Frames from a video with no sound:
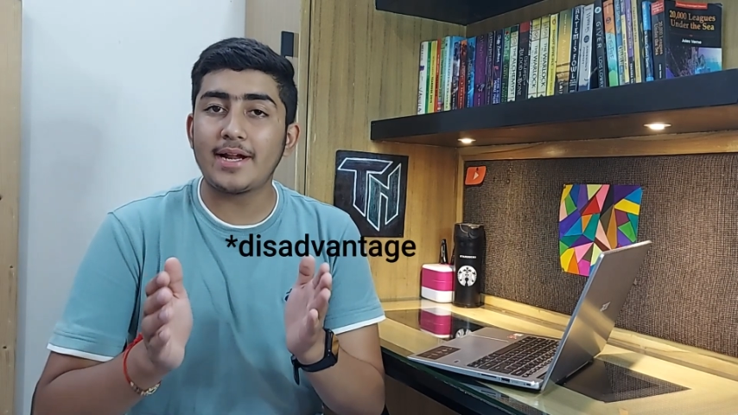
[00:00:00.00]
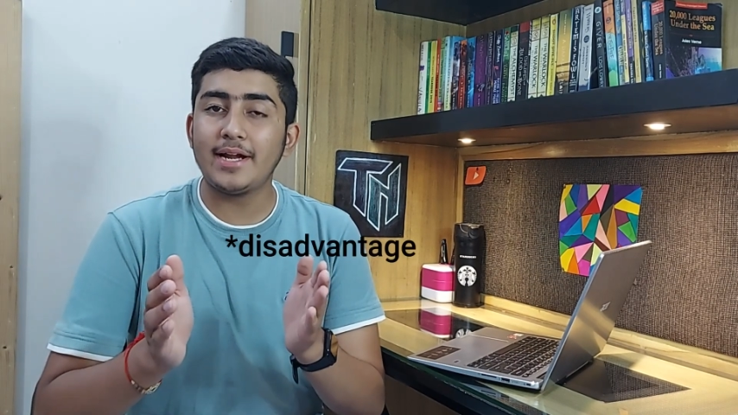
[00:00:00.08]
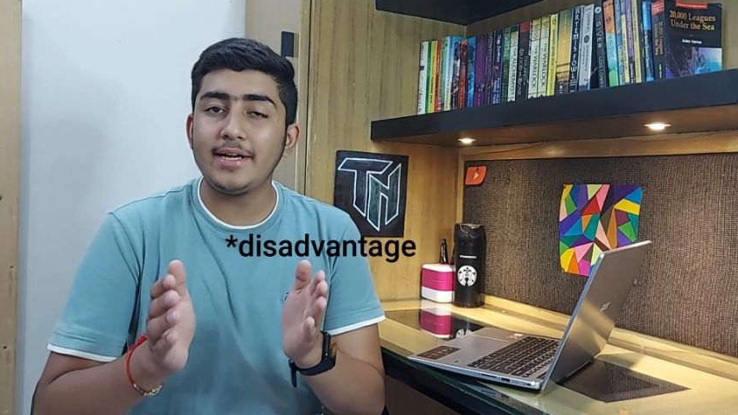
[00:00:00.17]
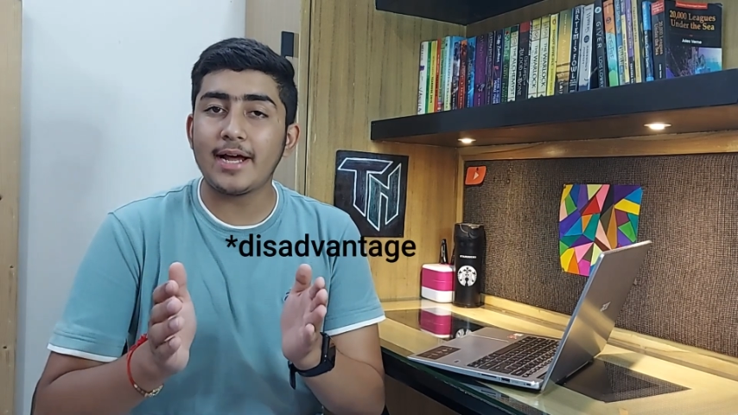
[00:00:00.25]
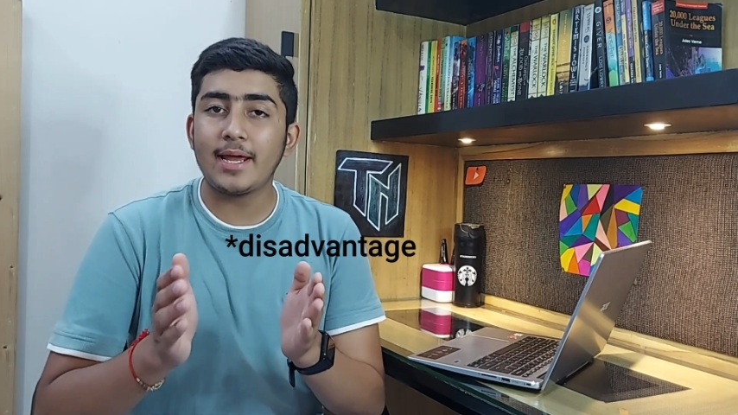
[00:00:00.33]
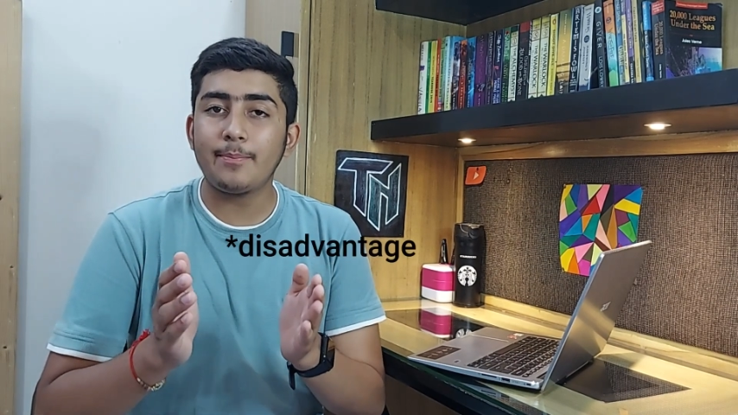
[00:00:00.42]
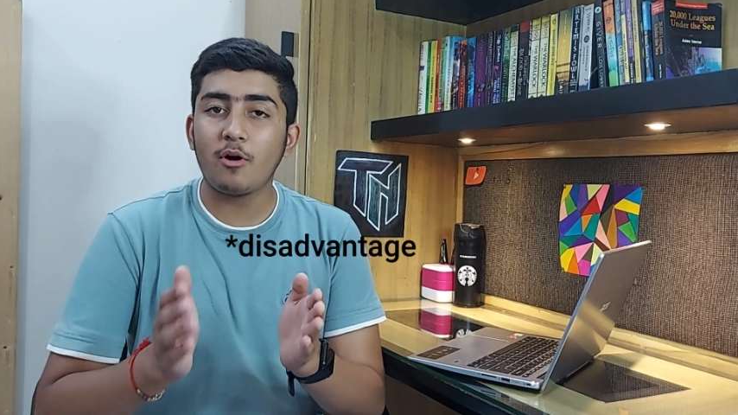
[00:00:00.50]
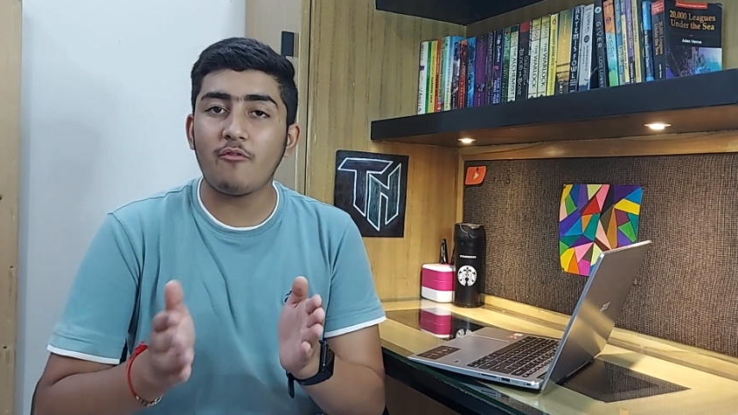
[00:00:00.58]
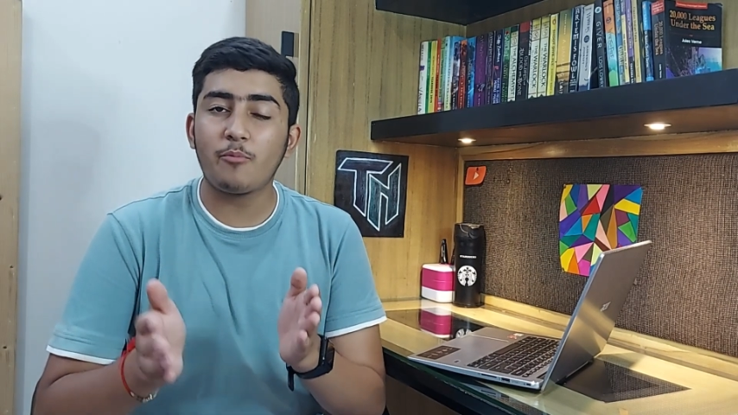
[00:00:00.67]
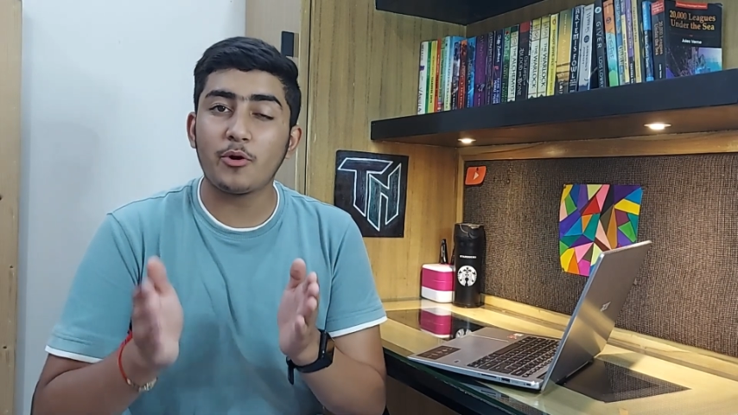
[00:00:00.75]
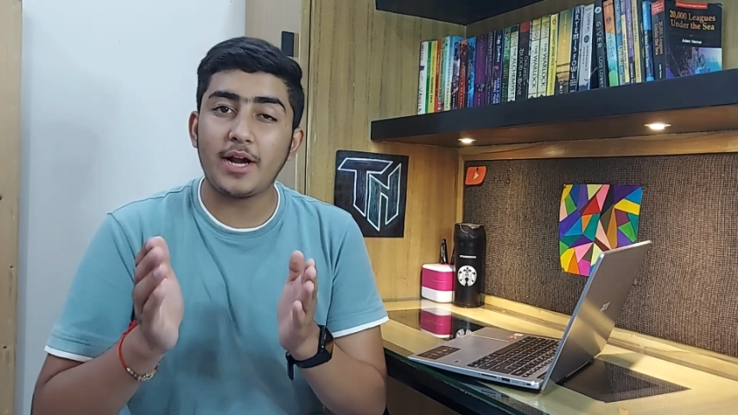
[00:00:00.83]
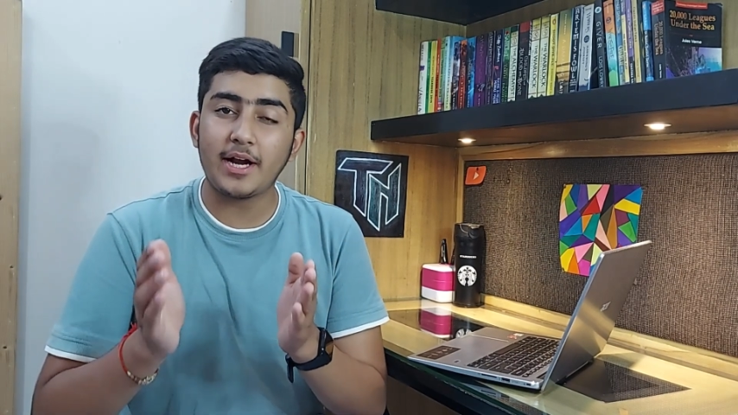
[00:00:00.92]
any type
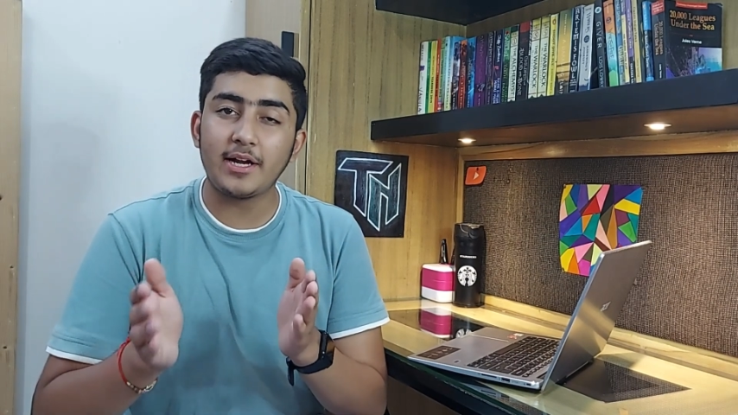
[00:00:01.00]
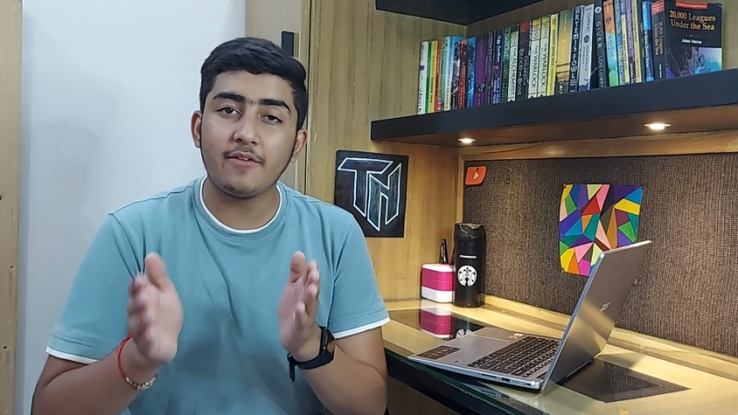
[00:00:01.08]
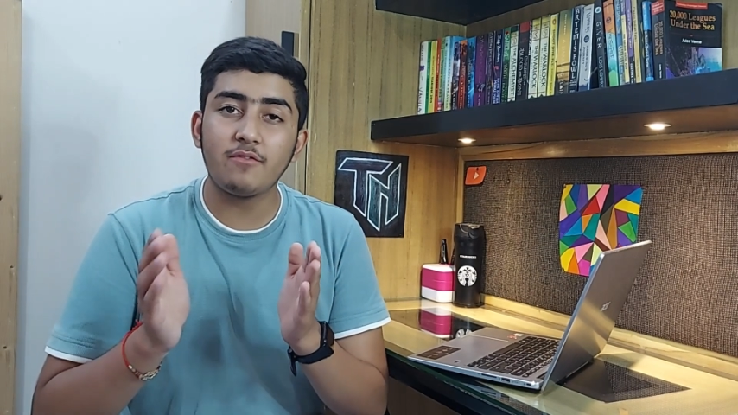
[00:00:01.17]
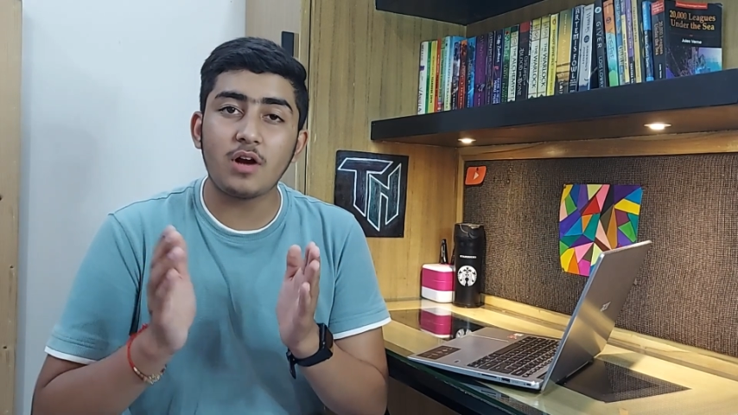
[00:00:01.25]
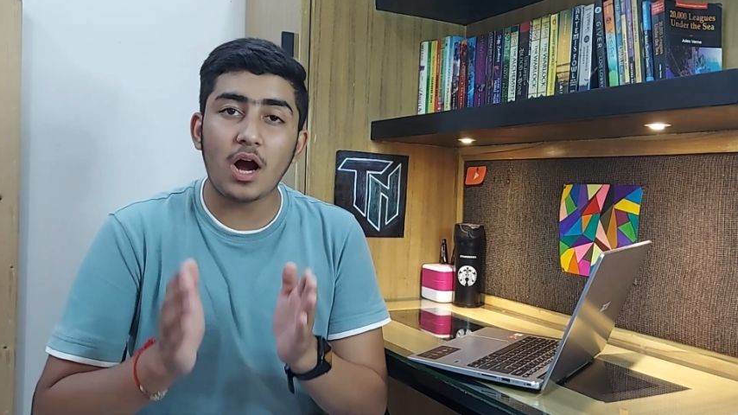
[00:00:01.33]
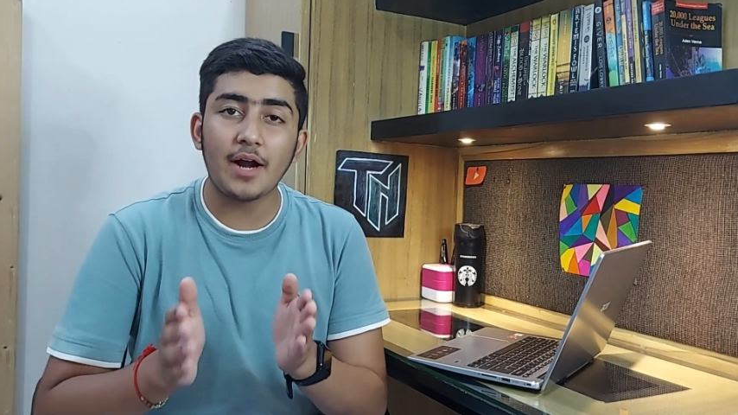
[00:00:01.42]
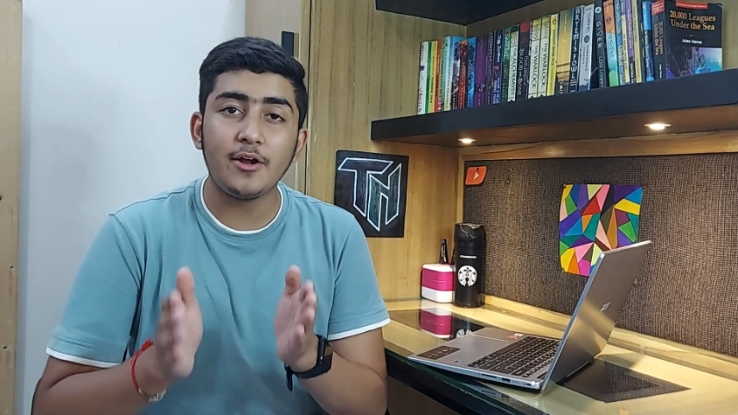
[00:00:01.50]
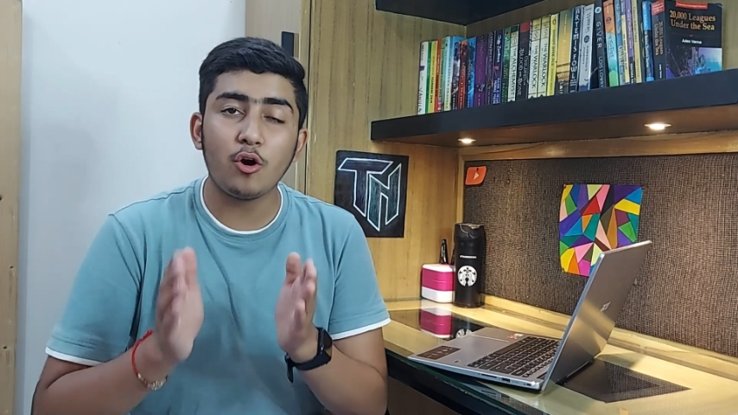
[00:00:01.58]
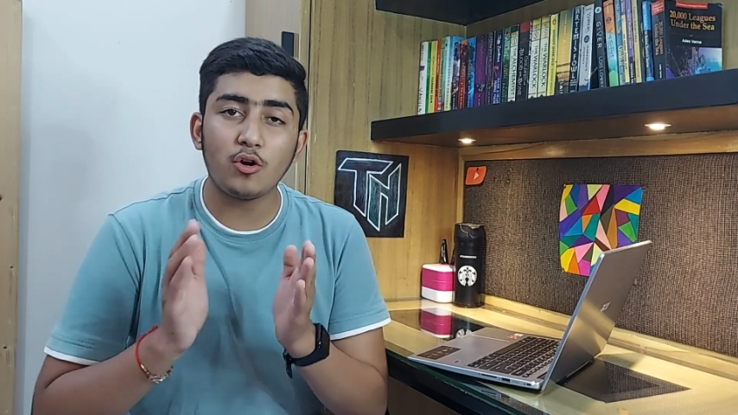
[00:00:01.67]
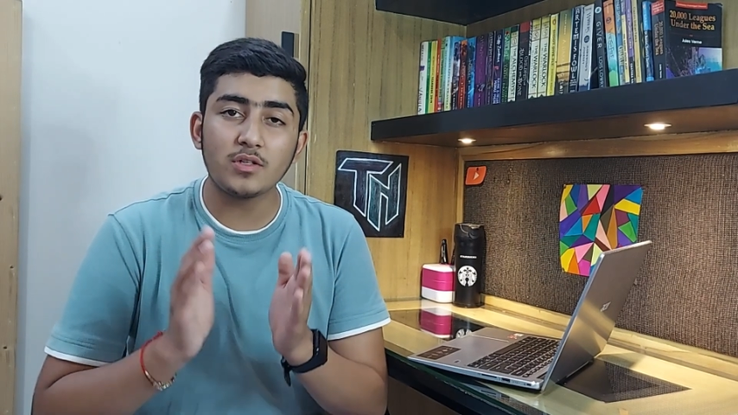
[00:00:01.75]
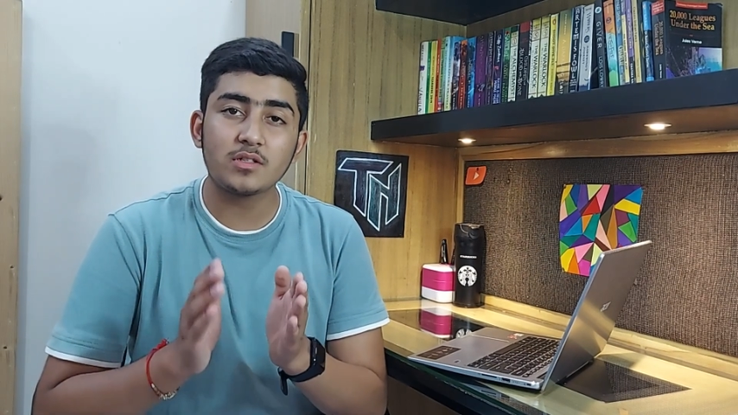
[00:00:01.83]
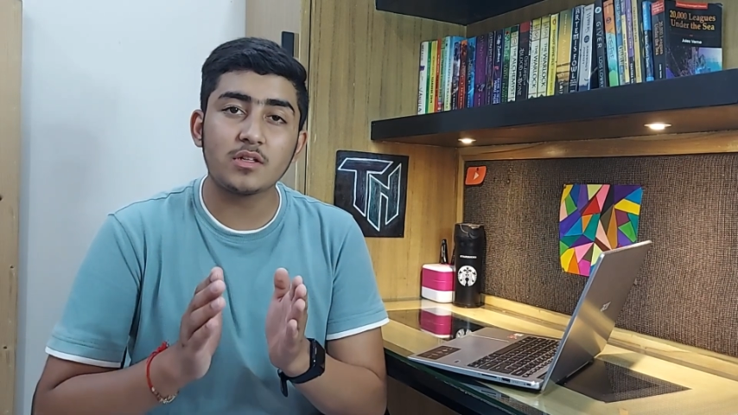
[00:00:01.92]
of protective guard
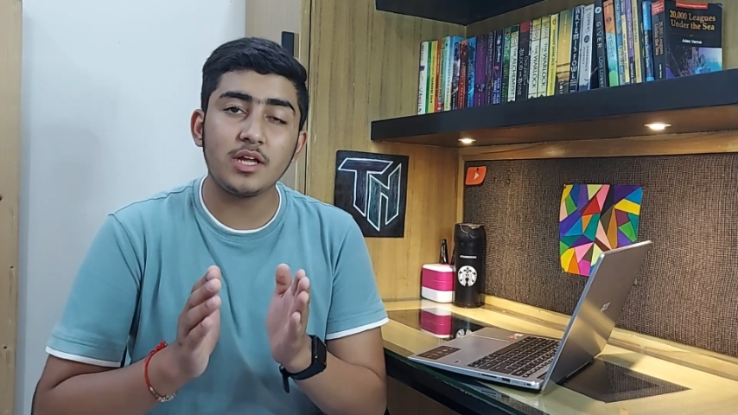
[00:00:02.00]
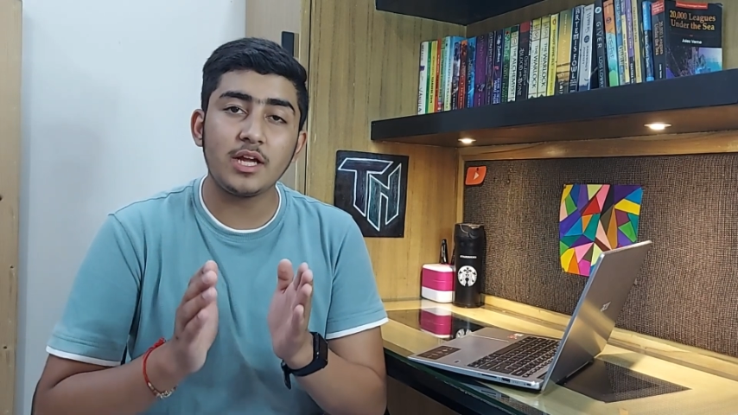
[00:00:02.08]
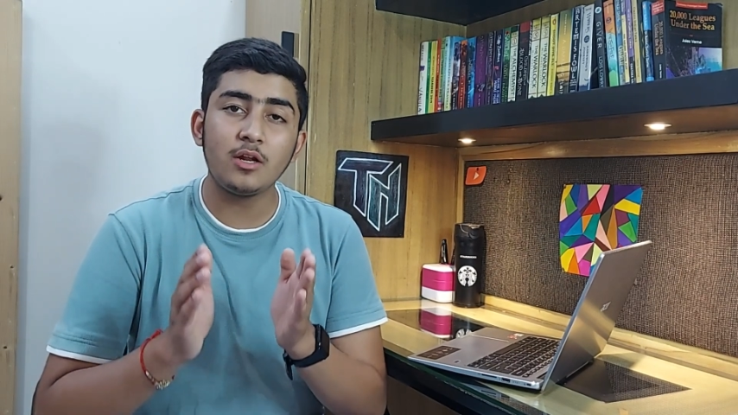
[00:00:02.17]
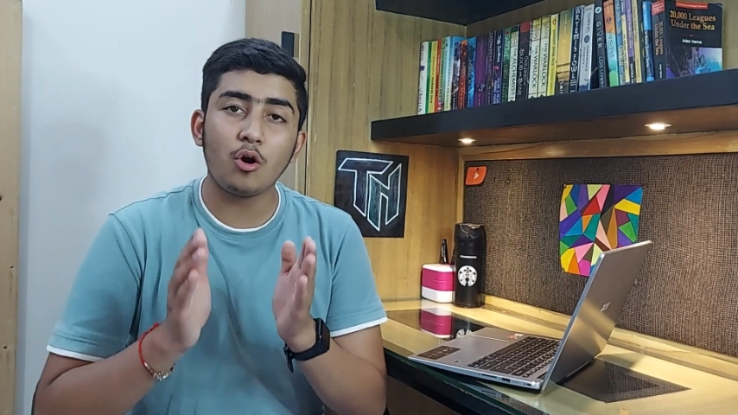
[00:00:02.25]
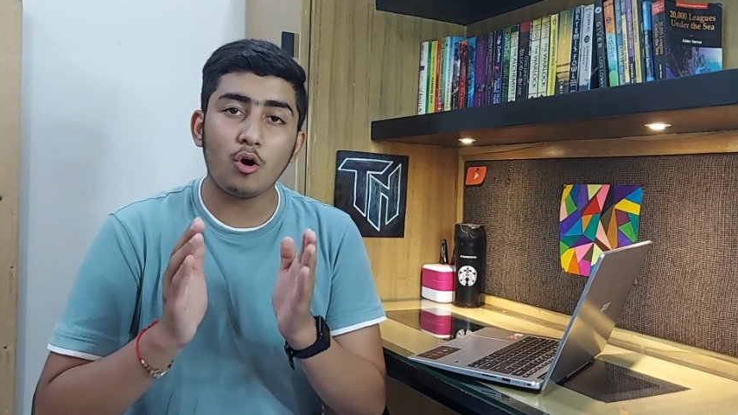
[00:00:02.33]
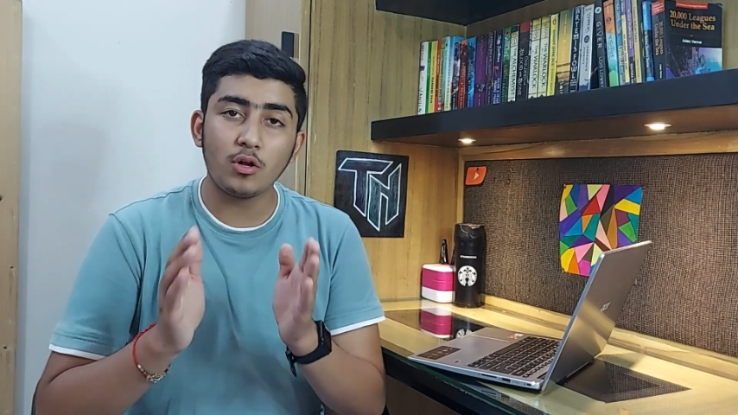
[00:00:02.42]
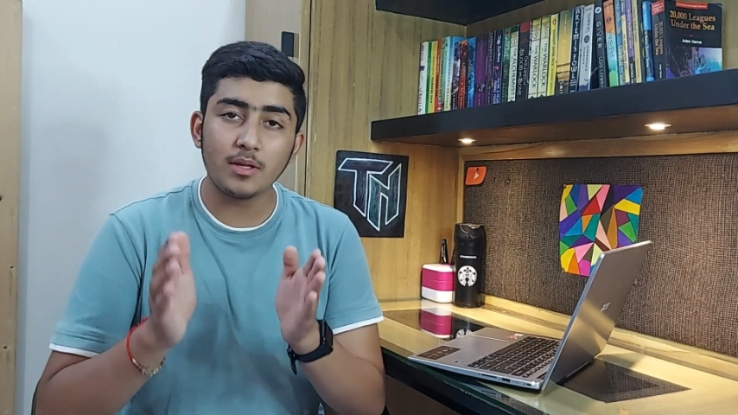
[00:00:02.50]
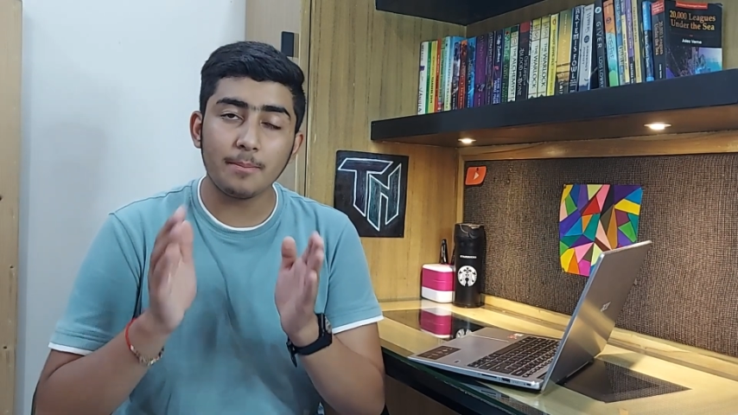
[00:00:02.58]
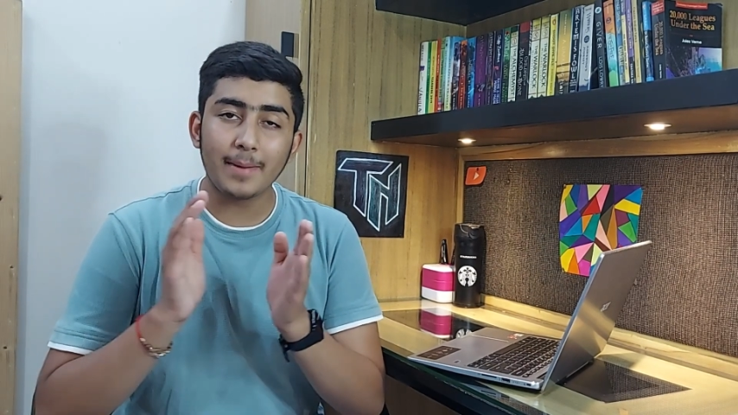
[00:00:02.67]
or screen on the